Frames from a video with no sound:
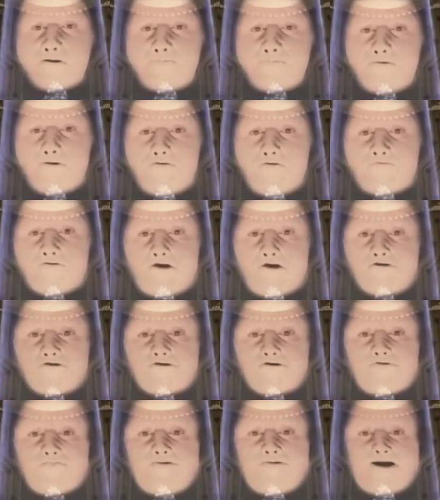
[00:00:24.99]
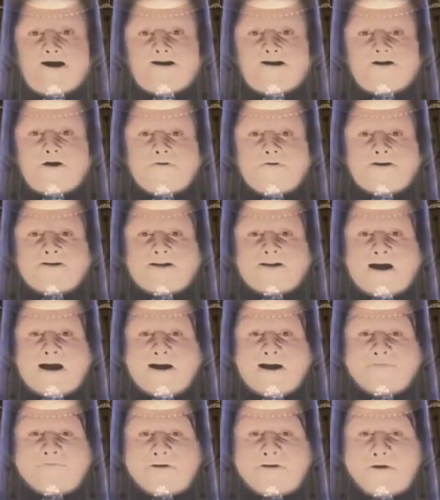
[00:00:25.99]
ERod, I implore you, a film must
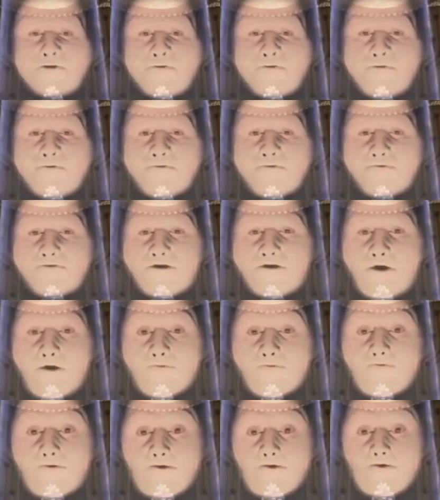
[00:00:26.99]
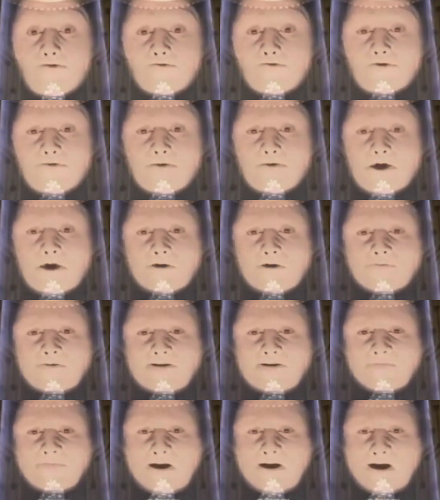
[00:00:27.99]
be eliminated that even my beloved Ranger
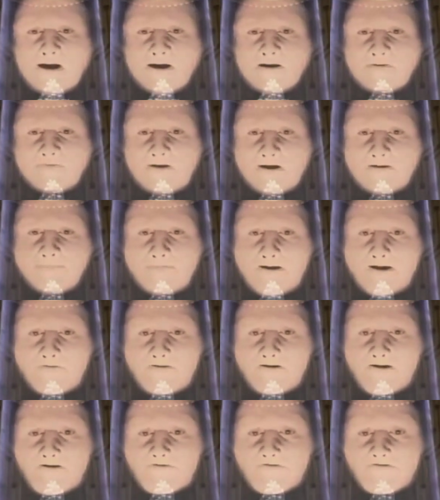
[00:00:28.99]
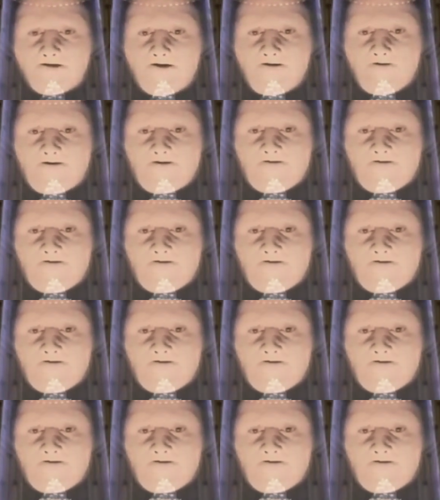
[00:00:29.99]
is finding incredibly embarrassing